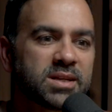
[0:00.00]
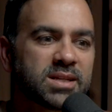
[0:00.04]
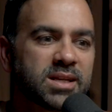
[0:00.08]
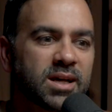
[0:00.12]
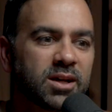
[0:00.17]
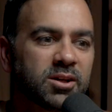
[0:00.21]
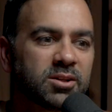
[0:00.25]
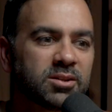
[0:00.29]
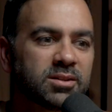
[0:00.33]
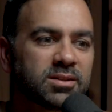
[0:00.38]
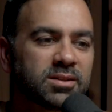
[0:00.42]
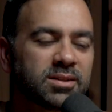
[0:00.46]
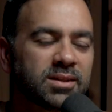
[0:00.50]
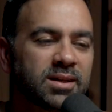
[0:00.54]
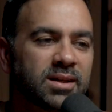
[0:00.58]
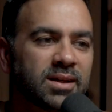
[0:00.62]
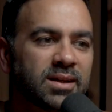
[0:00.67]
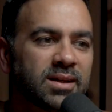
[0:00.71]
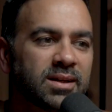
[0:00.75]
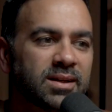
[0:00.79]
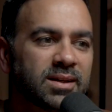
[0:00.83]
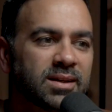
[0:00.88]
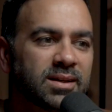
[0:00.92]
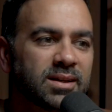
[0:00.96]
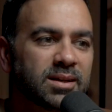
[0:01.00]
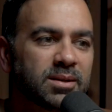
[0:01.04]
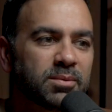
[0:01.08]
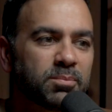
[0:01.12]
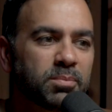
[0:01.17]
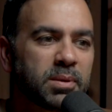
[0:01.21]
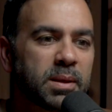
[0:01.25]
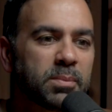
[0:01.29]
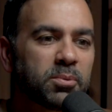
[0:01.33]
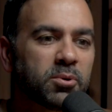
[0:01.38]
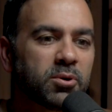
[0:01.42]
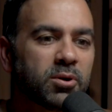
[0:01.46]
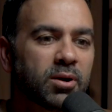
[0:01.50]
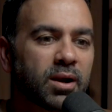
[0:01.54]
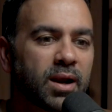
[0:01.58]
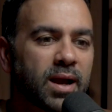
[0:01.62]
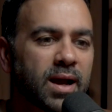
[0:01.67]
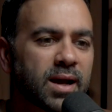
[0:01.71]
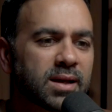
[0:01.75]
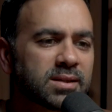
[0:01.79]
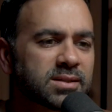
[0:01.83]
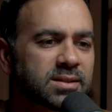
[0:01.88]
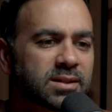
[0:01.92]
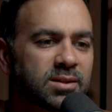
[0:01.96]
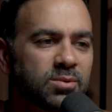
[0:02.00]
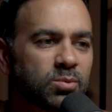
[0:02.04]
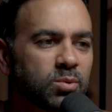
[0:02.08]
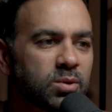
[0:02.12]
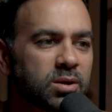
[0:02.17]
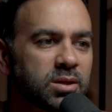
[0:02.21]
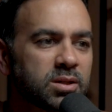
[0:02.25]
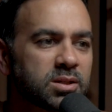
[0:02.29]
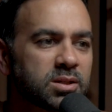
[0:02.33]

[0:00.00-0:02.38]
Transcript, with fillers: telling people are asking where